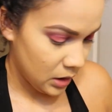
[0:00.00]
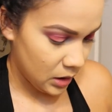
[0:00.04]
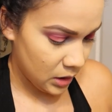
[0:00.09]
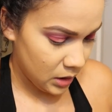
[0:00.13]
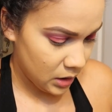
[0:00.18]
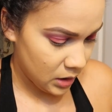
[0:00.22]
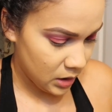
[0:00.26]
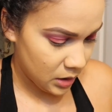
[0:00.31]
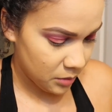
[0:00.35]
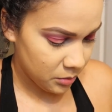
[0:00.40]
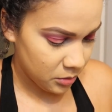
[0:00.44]

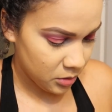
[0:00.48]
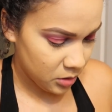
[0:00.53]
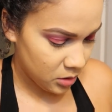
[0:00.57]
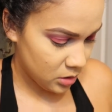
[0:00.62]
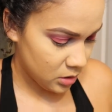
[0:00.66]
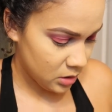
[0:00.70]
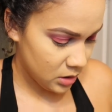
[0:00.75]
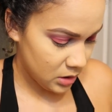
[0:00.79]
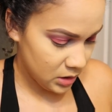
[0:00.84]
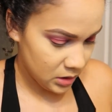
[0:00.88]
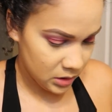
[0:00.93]
And I'm
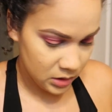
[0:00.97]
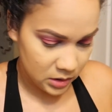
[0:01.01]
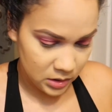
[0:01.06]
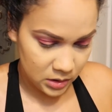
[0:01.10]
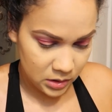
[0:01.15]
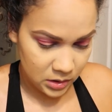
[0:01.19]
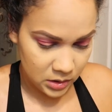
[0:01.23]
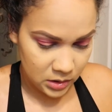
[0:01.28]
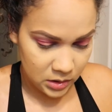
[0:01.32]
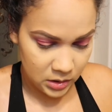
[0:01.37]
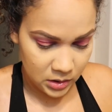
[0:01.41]
gonna
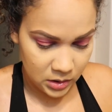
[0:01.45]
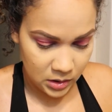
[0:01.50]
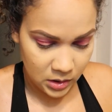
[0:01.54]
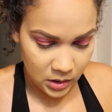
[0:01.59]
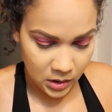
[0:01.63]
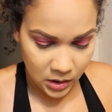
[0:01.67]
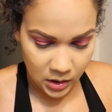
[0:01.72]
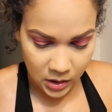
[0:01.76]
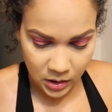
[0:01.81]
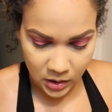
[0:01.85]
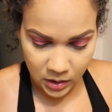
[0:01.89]

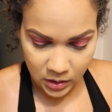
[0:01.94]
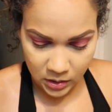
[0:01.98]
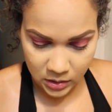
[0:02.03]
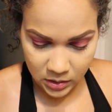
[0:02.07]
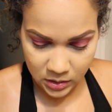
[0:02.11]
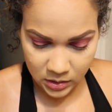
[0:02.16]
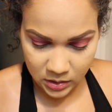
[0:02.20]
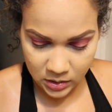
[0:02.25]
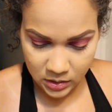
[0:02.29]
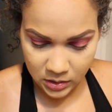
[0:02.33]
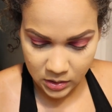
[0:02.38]
take,
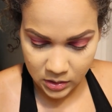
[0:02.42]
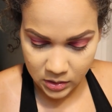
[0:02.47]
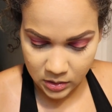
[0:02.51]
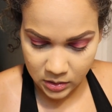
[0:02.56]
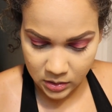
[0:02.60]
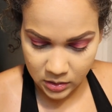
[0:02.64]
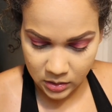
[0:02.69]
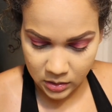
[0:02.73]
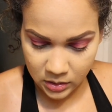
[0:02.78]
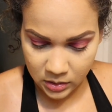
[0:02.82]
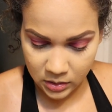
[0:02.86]
this
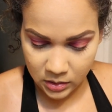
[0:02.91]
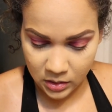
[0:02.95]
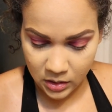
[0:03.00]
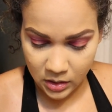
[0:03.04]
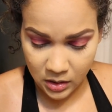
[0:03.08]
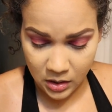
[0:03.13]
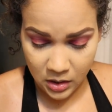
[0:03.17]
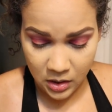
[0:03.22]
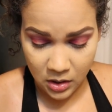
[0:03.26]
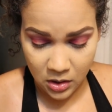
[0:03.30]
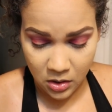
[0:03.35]
is
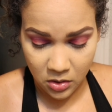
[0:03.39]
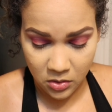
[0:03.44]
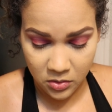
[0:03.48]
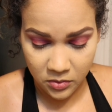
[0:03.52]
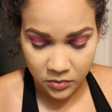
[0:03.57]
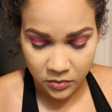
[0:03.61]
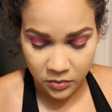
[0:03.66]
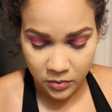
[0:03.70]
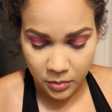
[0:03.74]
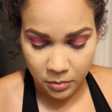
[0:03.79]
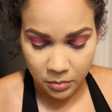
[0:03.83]

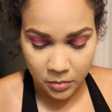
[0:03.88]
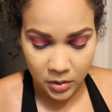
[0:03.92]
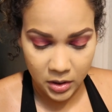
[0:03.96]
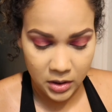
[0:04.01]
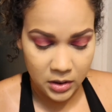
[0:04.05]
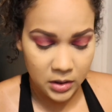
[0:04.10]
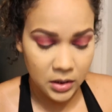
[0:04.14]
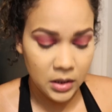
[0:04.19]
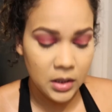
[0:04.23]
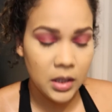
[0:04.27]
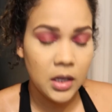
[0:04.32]
e.l.f.
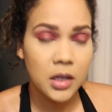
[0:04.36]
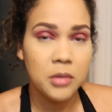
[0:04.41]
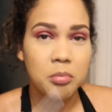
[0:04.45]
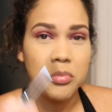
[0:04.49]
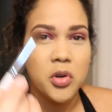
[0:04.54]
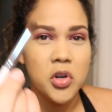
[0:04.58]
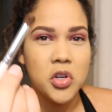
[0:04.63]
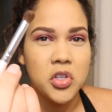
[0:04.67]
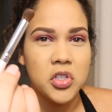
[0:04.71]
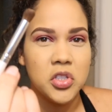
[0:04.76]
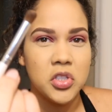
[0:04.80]
blending eye
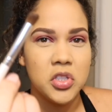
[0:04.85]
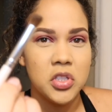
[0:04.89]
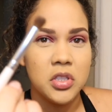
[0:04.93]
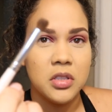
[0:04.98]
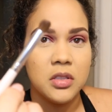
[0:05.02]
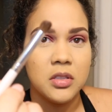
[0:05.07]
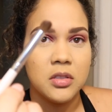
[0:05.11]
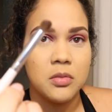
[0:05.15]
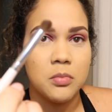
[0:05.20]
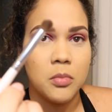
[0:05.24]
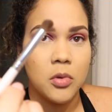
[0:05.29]
brush,
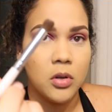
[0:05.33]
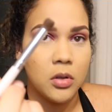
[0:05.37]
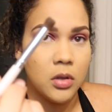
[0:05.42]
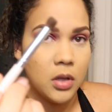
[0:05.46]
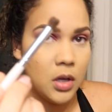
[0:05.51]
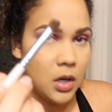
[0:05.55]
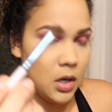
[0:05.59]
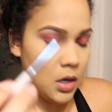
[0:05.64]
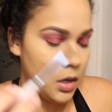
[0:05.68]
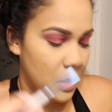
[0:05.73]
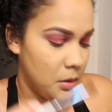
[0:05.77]
just a small
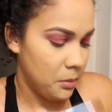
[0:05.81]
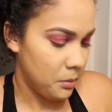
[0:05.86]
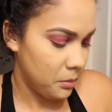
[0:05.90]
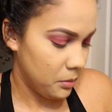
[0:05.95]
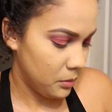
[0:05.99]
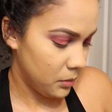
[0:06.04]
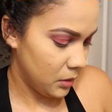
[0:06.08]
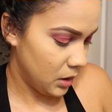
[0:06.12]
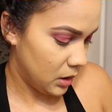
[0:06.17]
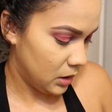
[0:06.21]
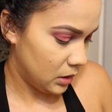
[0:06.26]

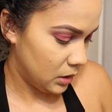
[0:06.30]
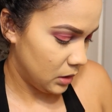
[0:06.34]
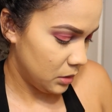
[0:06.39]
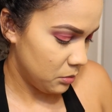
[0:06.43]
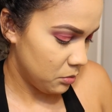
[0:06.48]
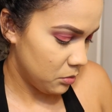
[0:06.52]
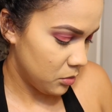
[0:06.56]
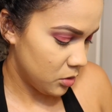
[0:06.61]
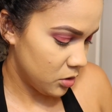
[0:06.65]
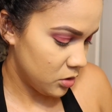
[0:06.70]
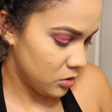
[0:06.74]

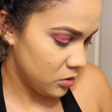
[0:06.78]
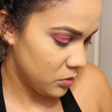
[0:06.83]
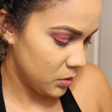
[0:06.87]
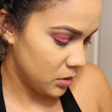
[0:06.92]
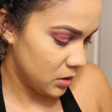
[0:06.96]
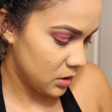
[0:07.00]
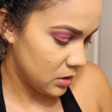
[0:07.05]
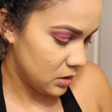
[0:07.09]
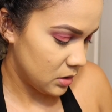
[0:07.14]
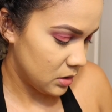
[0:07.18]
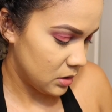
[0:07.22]
blending brush
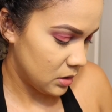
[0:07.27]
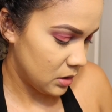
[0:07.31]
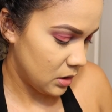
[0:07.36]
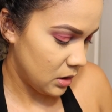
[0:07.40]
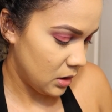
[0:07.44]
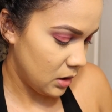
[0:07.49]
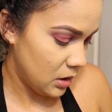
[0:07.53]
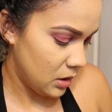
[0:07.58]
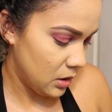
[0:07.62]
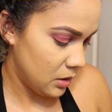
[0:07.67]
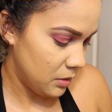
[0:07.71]
with the
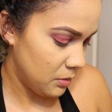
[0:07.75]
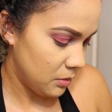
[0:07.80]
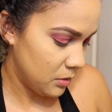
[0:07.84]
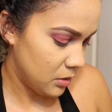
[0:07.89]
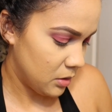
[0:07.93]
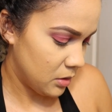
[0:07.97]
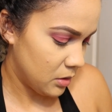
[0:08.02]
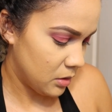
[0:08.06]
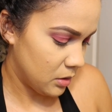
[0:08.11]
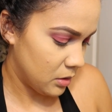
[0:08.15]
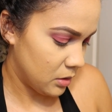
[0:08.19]

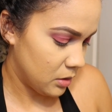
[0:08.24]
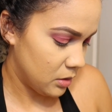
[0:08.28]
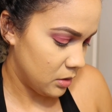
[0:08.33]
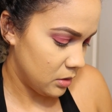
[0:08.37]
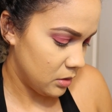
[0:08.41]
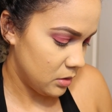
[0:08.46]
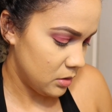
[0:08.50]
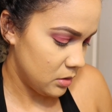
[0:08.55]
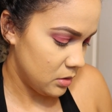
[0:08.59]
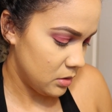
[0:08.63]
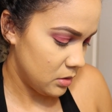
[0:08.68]
same
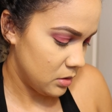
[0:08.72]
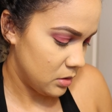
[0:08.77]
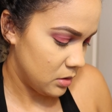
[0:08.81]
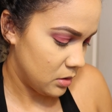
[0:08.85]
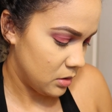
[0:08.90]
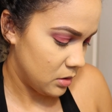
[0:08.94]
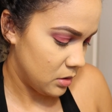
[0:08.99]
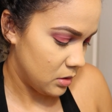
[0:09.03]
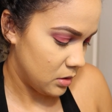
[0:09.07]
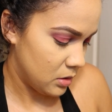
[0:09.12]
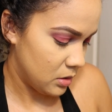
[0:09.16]
color.
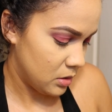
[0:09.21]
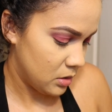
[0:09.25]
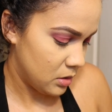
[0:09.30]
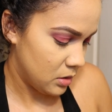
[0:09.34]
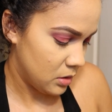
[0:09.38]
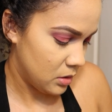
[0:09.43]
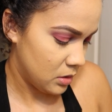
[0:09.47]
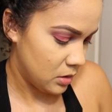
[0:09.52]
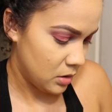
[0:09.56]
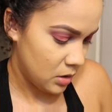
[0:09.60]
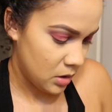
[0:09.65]

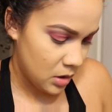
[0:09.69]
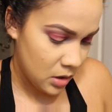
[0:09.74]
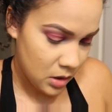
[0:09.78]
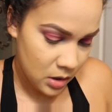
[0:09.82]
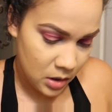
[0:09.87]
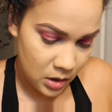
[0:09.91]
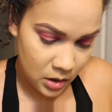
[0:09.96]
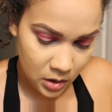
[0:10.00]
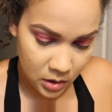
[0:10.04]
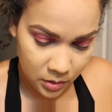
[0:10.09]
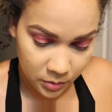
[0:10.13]

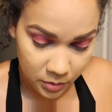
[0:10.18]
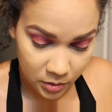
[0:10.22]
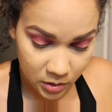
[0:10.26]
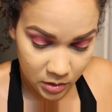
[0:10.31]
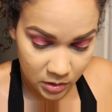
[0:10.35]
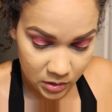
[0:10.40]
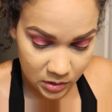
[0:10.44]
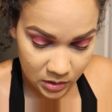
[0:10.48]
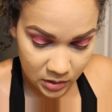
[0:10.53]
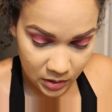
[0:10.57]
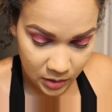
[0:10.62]
I'm
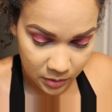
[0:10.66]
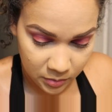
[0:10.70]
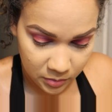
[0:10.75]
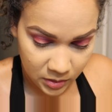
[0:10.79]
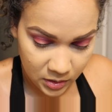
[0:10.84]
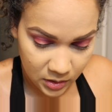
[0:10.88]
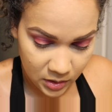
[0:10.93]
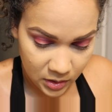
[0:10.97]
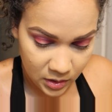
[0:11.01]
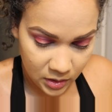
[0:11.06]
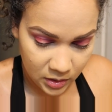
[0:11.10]
gonna
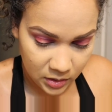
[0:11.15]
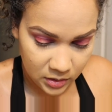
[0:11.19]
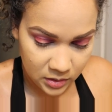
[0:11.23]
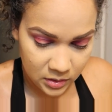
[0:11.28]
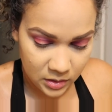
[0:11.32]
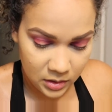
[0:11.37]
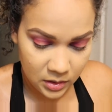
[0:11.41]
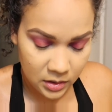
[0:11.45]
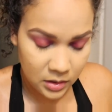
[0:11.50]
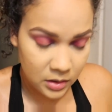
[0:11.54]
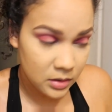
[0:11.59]
tap the
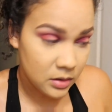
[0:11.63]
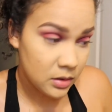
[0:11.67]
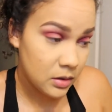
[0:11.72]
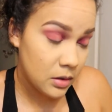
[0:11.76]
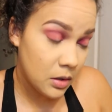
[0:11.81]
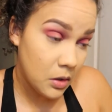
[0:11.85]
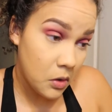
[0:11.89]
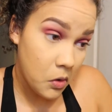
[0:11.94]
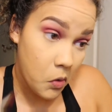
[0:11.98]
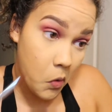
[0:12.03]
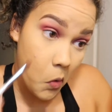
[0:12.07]
excess.